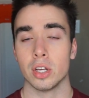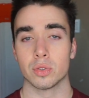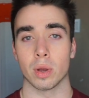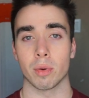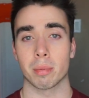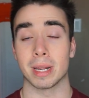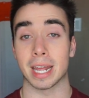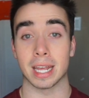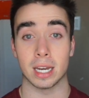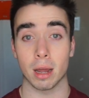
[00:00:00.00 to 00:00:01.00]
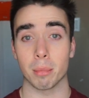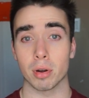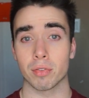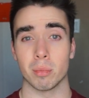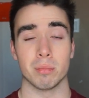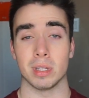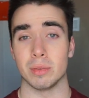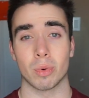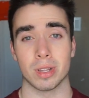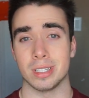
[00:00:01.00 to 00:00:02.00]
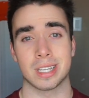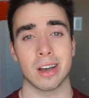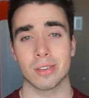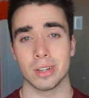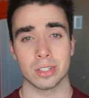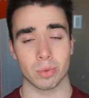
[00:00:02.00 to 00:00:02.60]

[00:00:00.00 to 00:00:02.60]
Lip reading: So I recommend getting a number from one of these calculators,